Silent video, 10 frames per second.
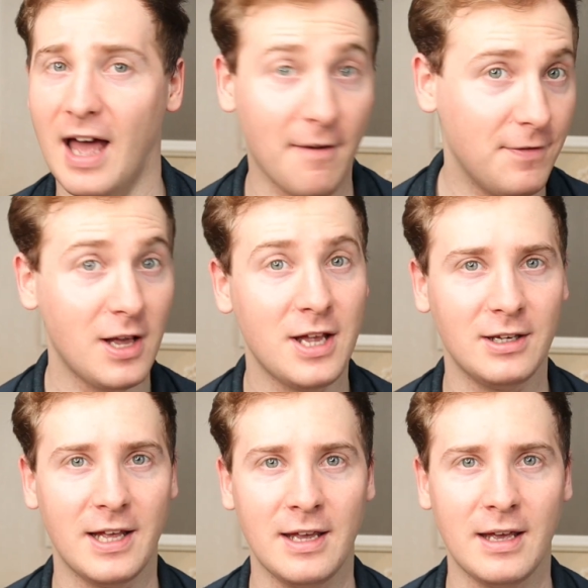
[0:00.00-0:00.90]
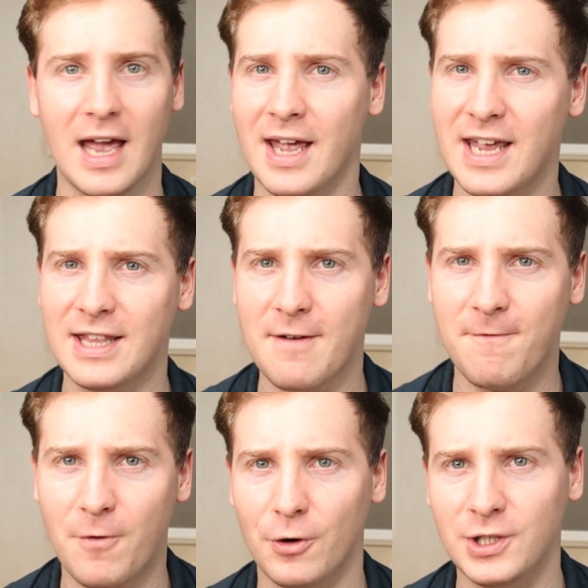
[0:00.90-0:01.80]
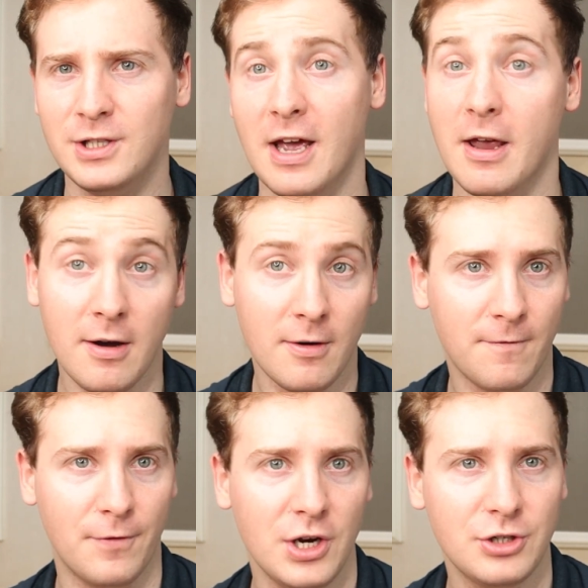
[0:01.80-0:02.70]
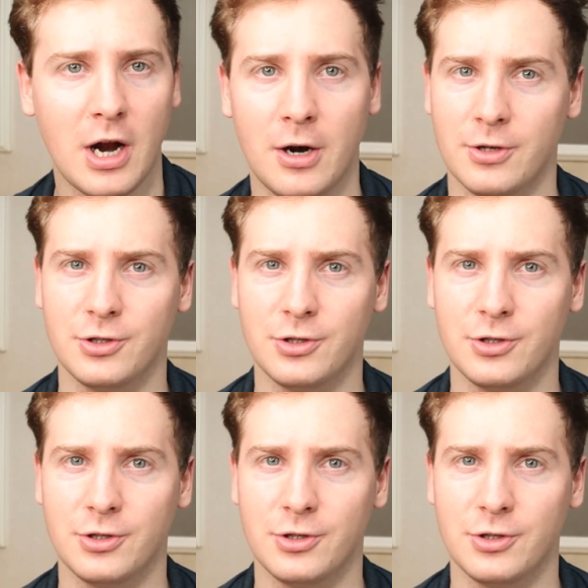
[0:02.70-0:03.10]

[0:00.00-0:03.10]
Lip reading: affiliate link and get a 14-day free trial,